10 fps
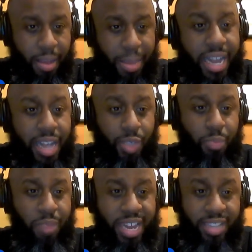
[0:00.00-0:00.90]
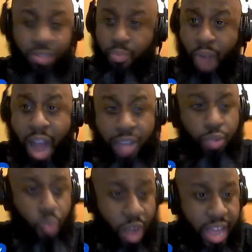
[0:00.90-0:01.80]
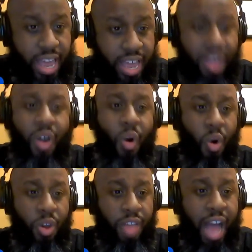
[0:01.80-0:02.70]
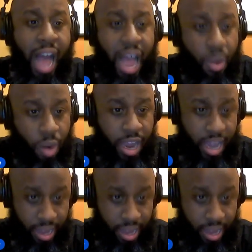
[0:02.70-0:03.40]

Because it's Brock's way or the highway.